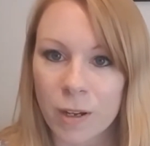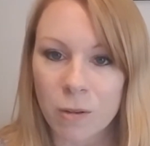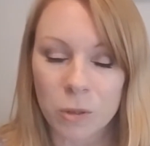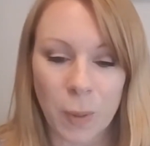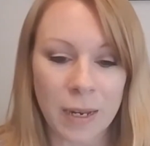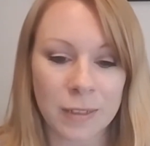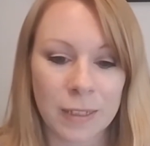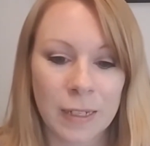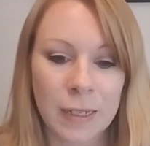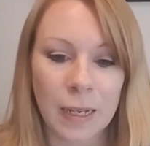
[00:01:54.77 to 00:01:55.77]
you spent,
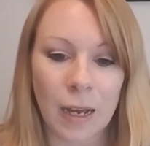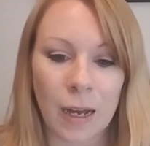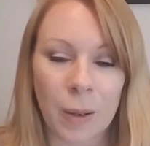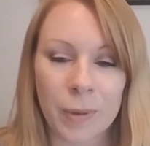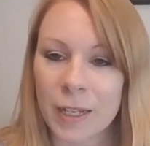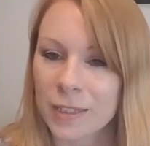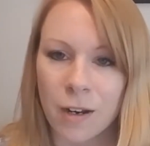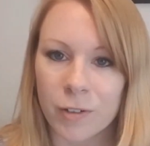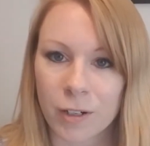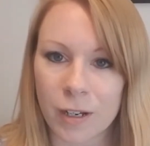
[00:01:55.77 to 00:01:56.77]
and that's
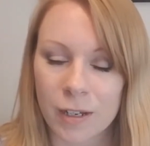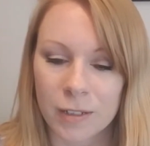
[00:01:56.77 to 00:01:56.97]
never good.